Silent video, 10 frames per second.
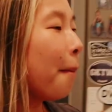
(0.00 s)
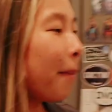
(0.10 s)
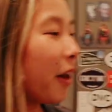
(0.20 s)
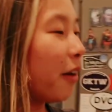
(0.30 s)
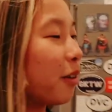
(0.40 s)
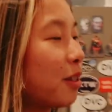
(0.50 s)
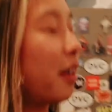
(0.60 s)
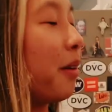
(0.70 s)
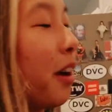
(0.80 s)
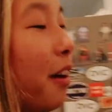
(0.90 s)
but I
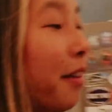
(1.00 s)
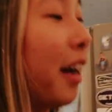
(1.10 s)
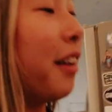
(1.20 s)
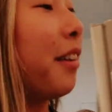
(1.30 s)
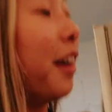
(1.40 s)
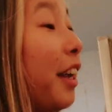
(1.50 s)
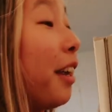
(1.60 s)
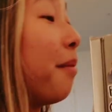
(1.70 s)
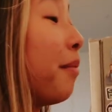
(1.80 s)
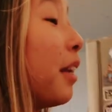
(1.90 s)
also got
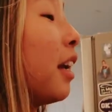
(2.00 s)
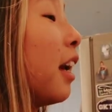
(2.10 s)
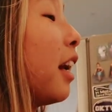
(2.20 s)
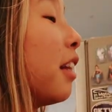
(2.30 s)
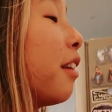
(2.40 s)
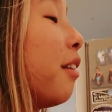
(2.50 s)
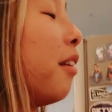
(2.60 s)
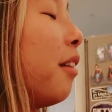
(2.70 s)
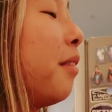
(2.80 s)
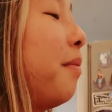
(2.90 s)
Valerie a
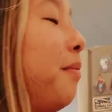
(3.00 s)
little,